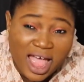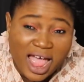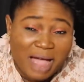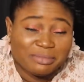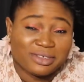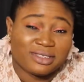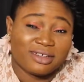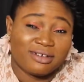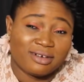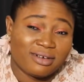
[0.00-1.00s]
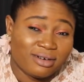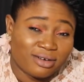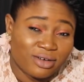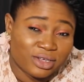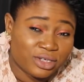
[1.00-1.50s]
I'm just a
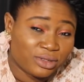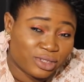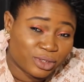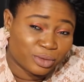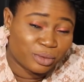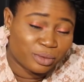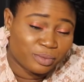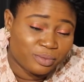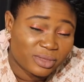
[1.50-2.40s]
girl on YouTube.